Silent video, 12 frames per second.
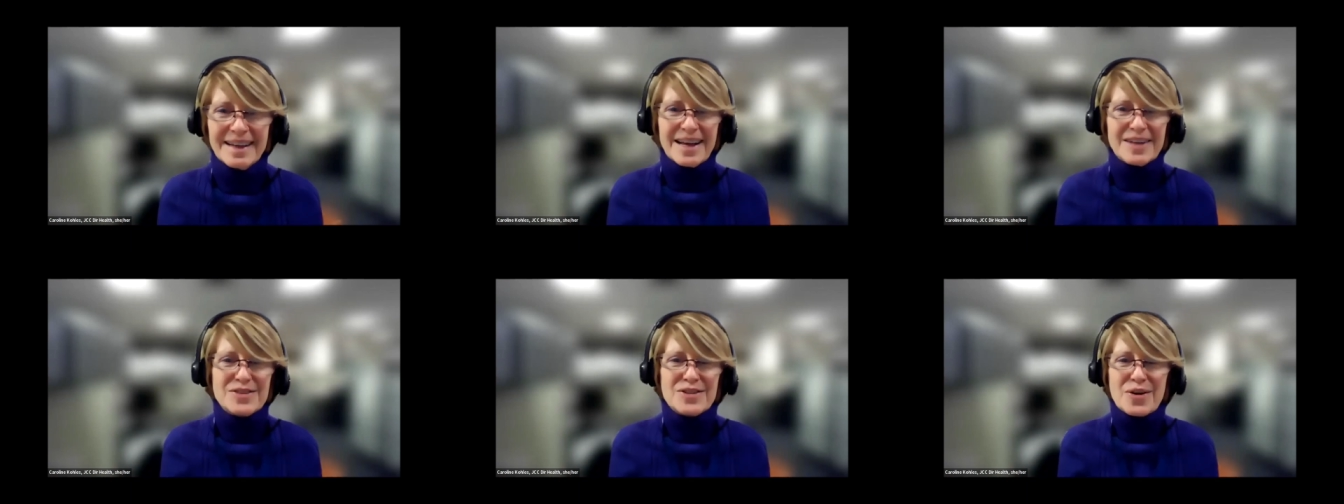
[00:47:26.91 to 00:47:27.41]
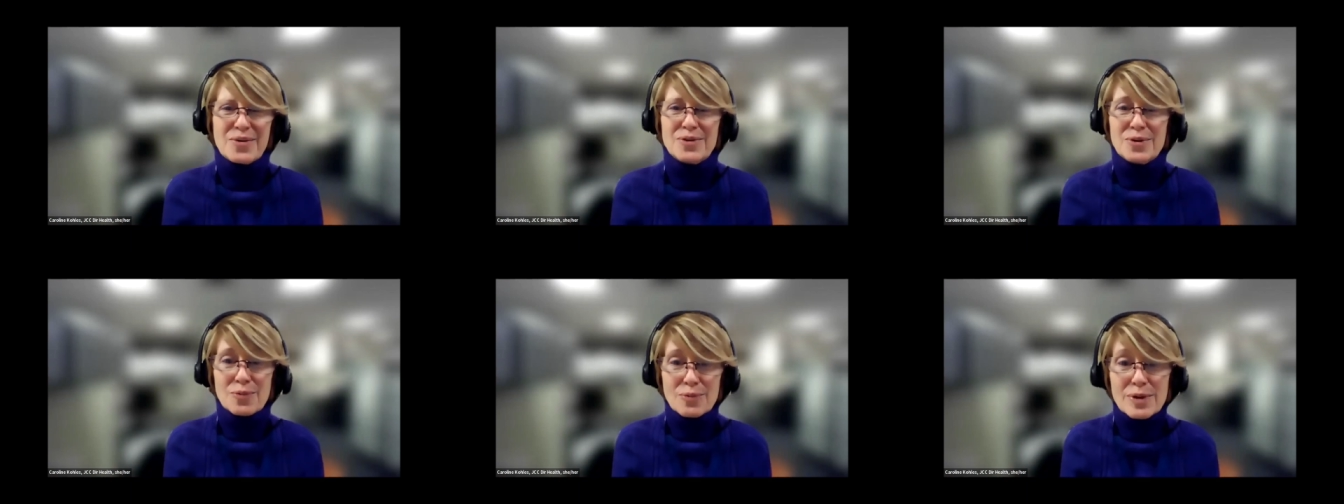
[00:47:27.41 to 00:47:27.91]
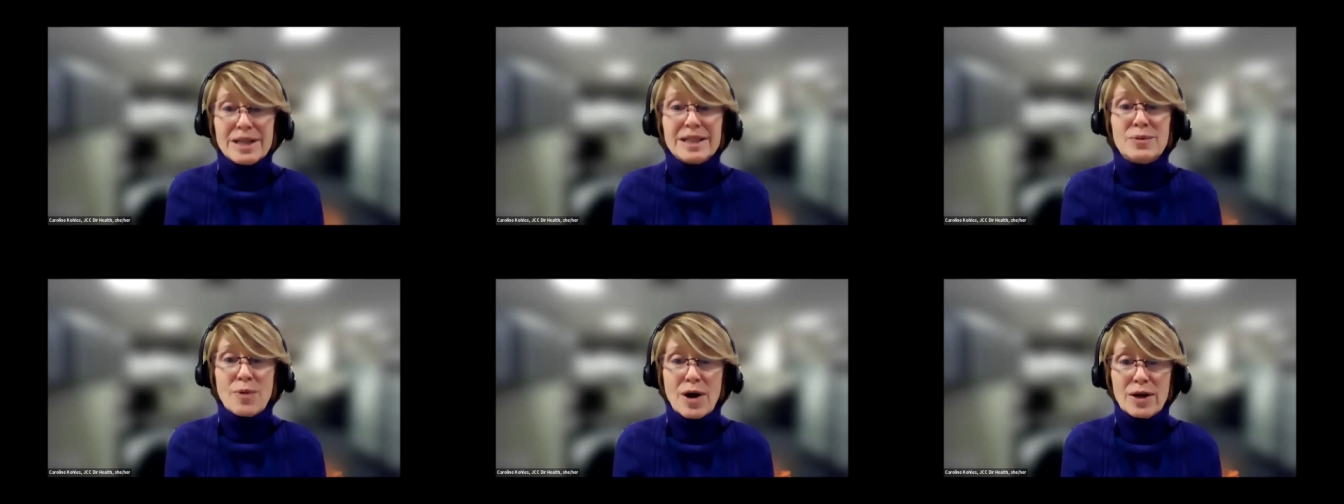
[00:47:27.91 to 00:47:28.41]
And so right. you
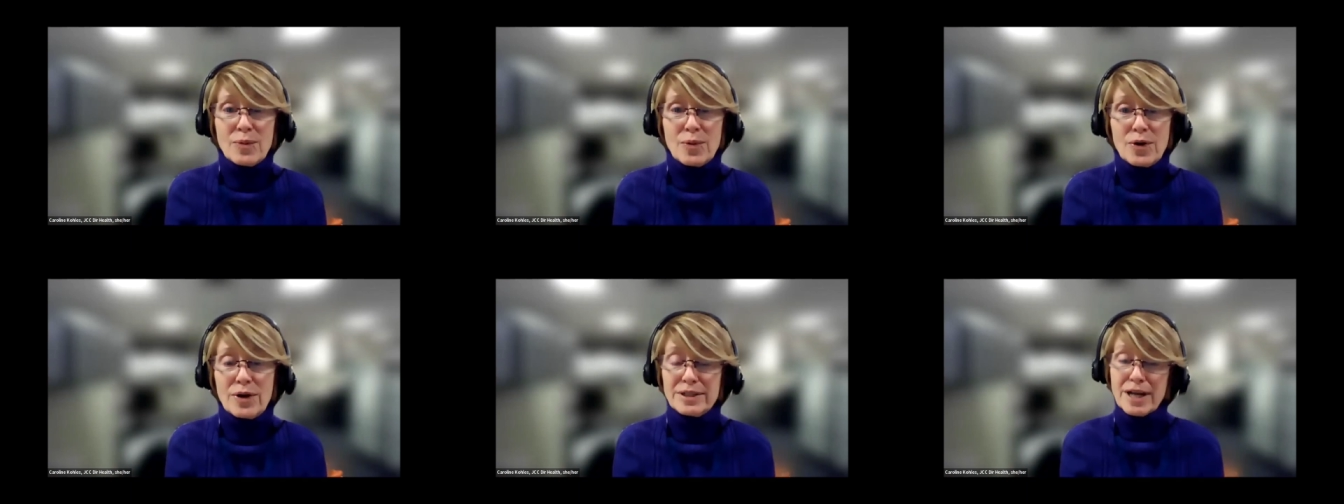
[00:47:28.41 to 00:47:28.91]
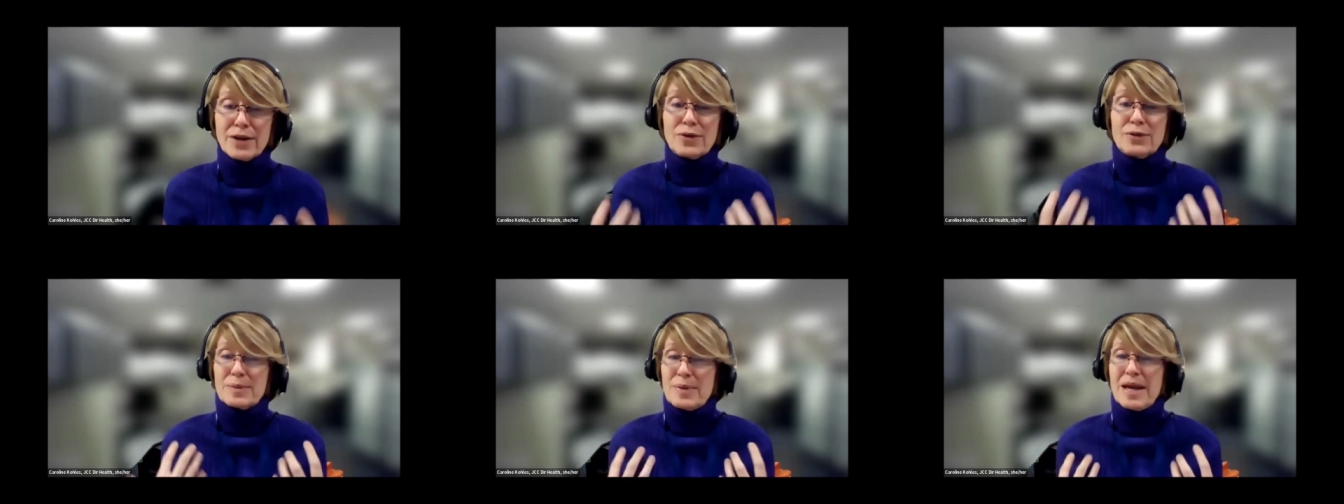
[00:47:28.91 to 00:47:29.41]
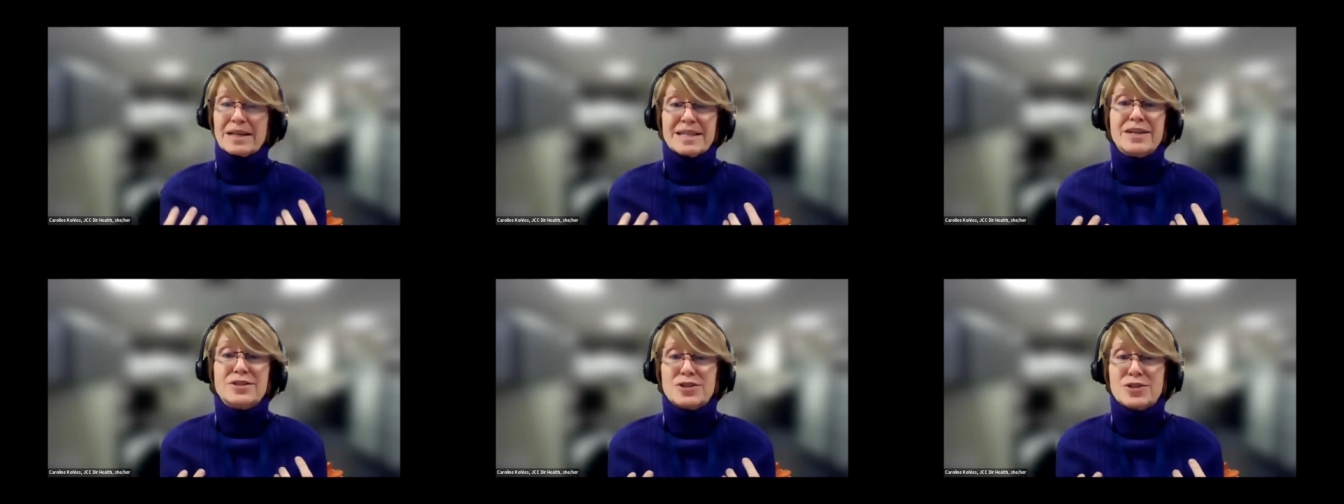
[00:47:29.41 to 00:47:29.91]
really want to work, not only pay
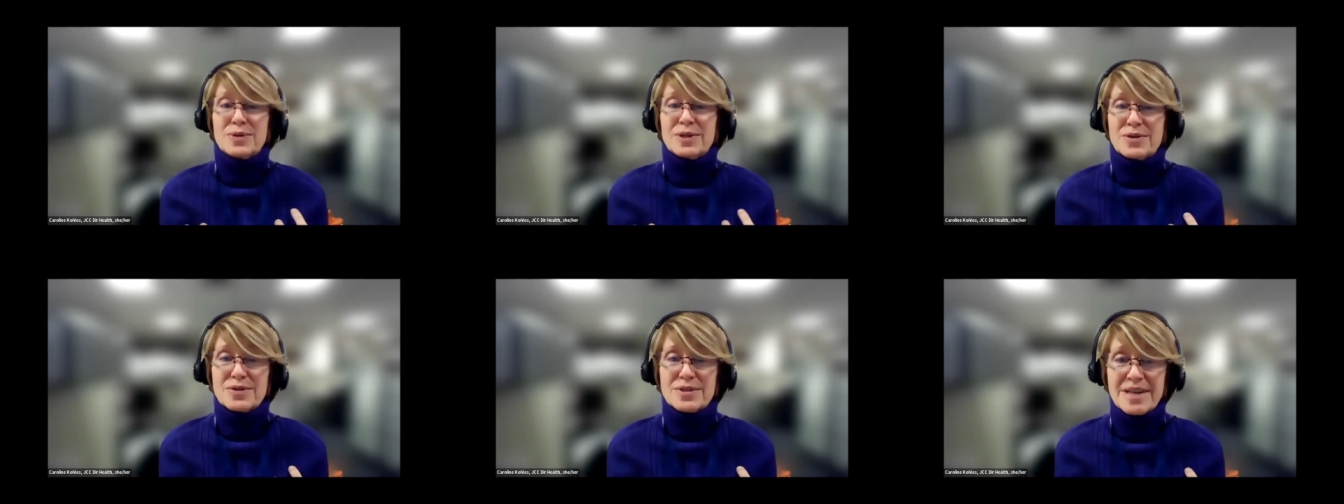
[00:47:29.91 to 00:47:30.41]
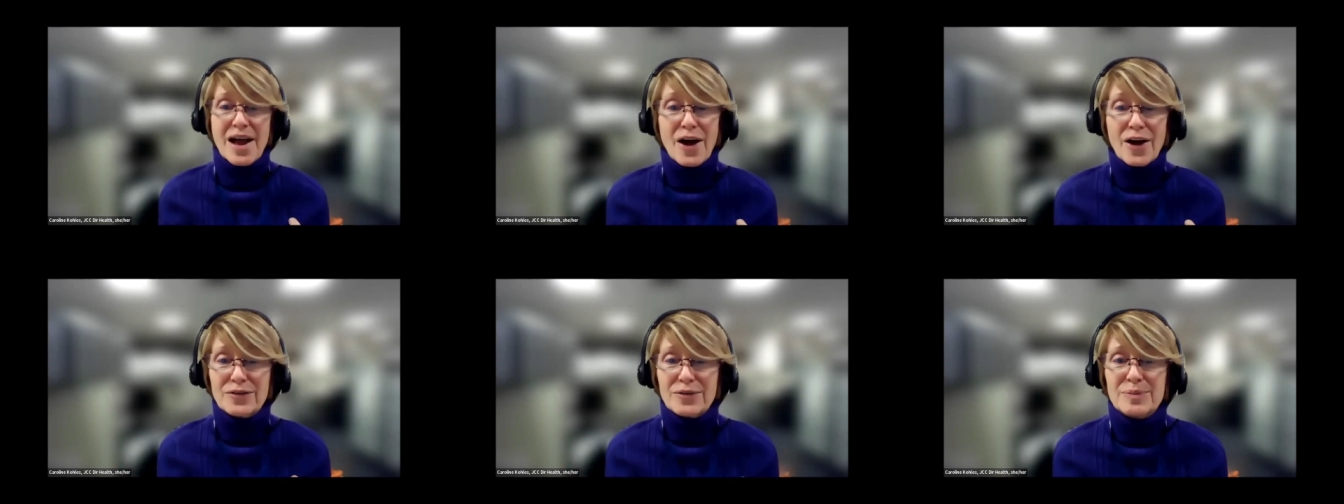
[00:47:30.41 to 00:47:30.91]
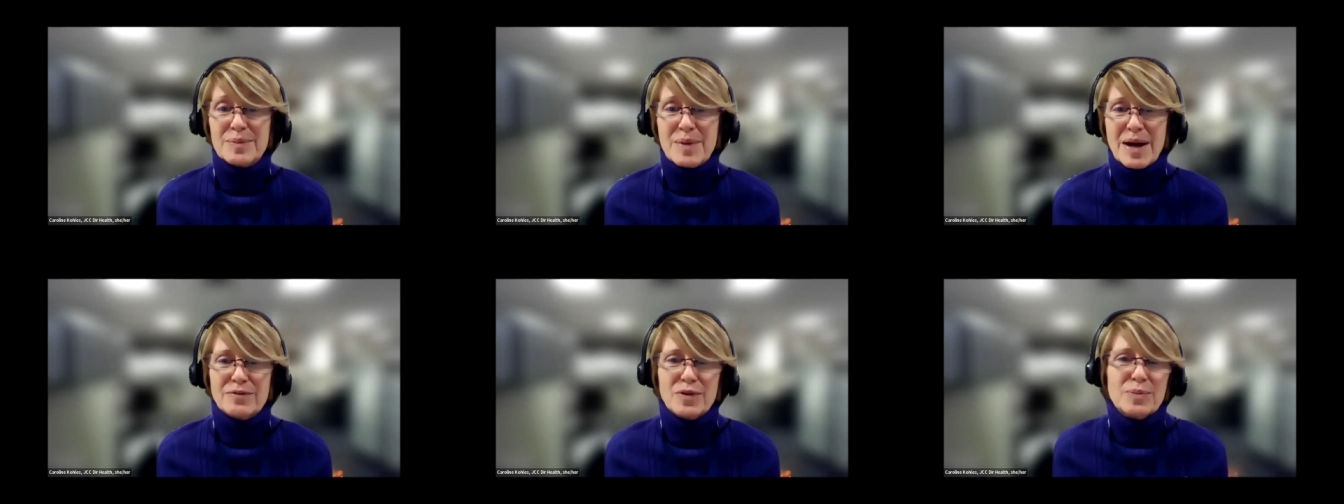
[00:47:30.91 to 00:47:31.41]
attention to it yourself and be
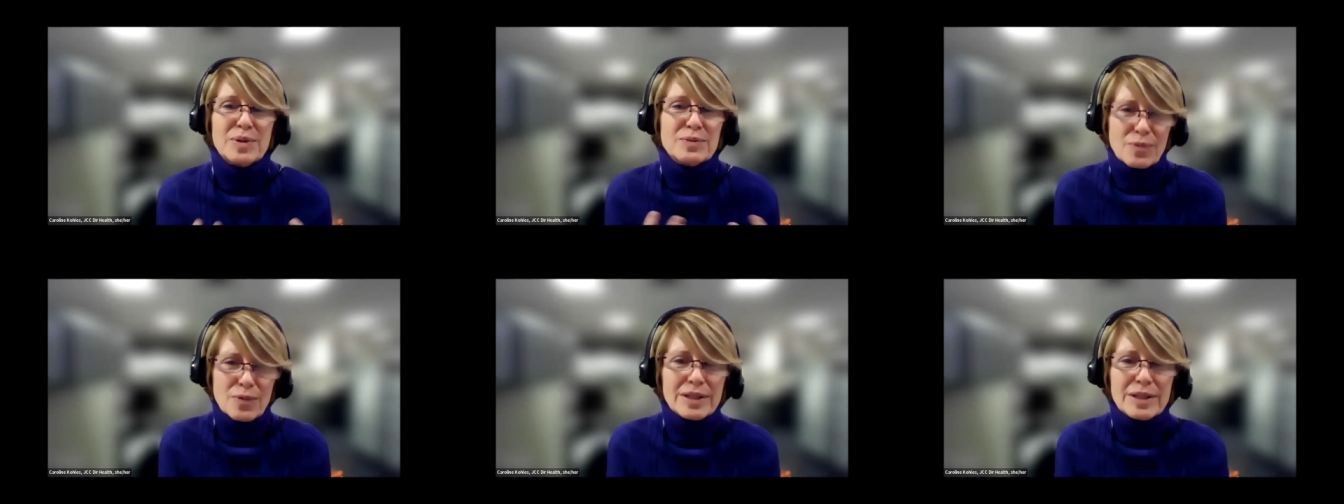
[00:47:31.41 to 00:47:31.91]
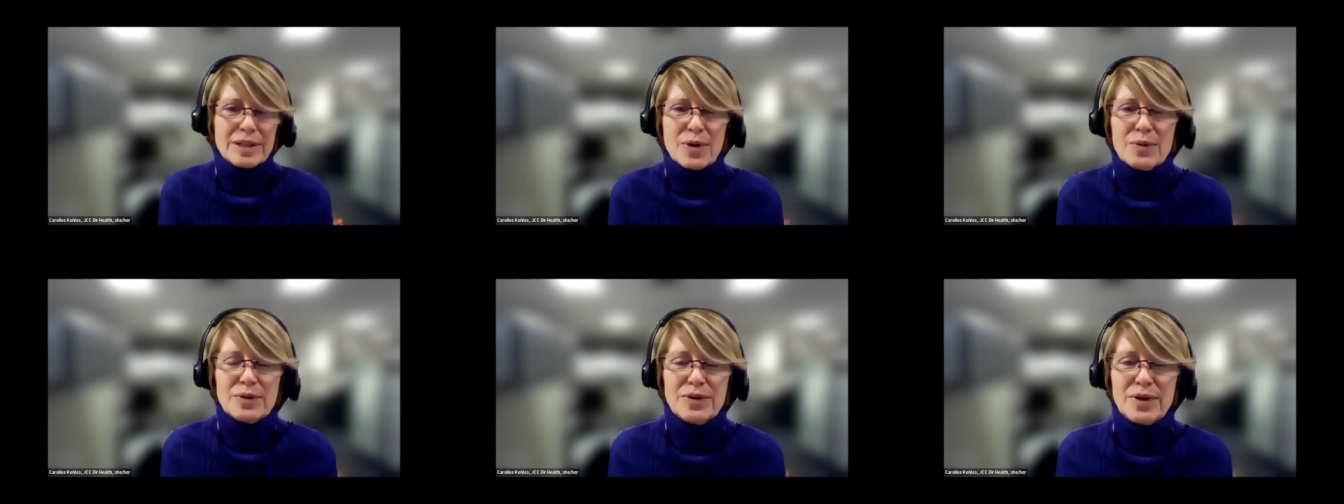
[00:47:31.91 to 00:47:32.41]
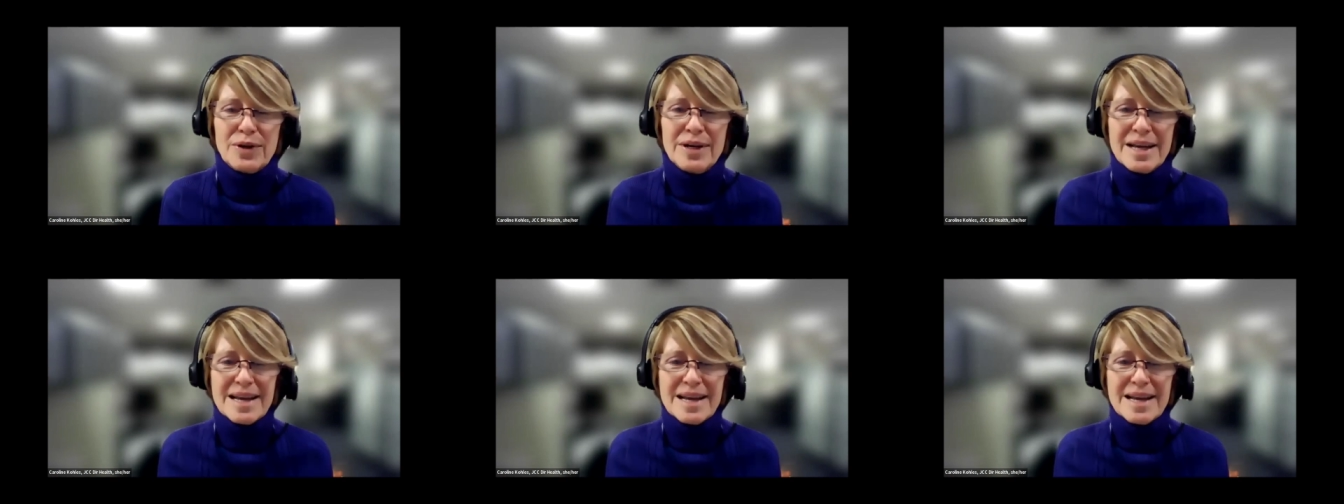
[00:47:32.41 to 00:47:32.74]
mindful, but really work with your